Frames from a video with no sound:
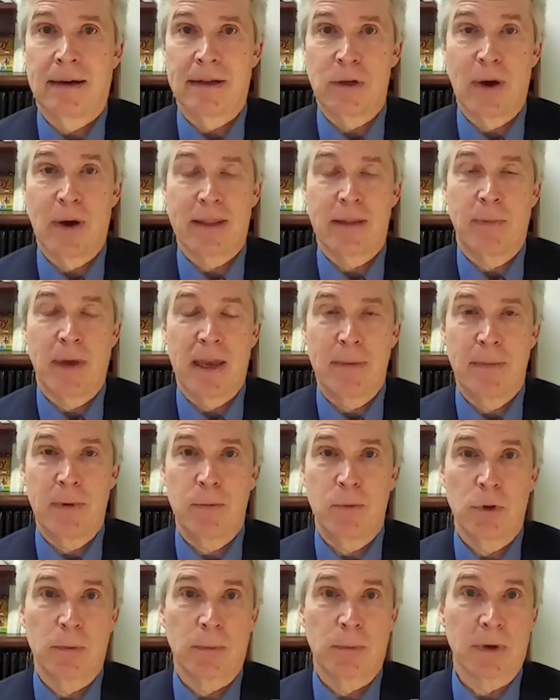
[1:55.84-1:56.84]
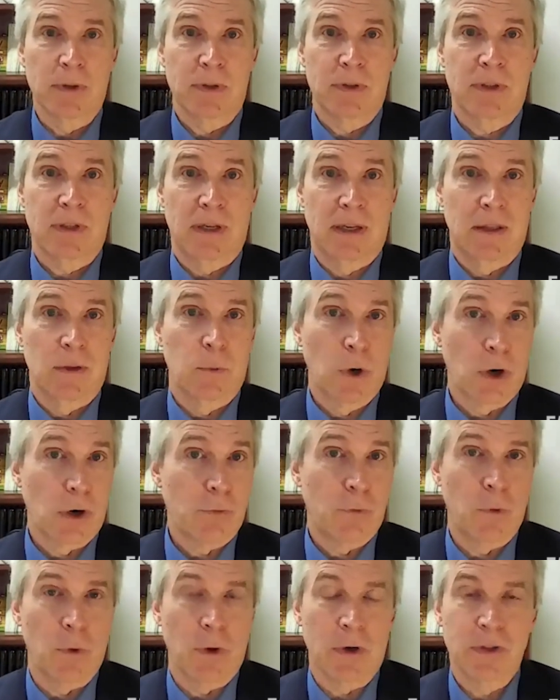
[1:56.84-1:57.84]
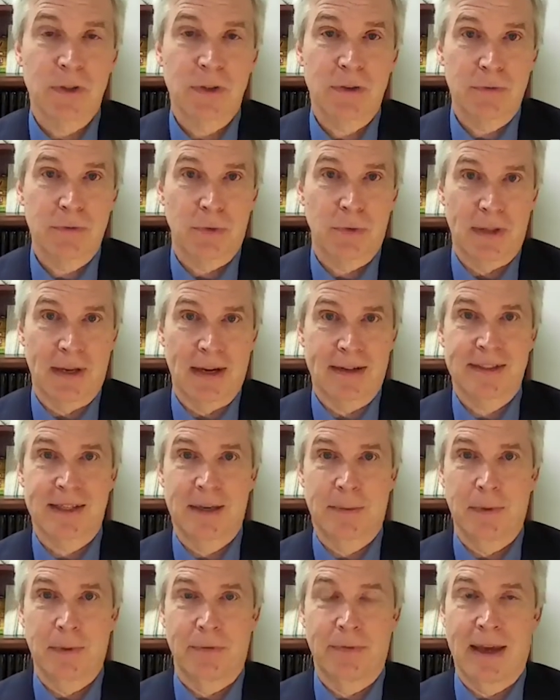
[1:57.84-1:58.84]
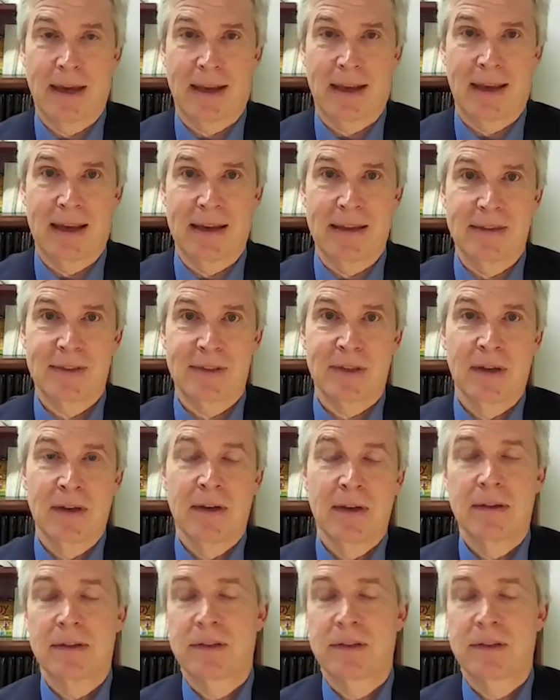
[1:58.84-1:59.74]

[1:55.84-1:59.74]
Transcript: uh, you had the baby boomers in the workforce for the next couple of decades.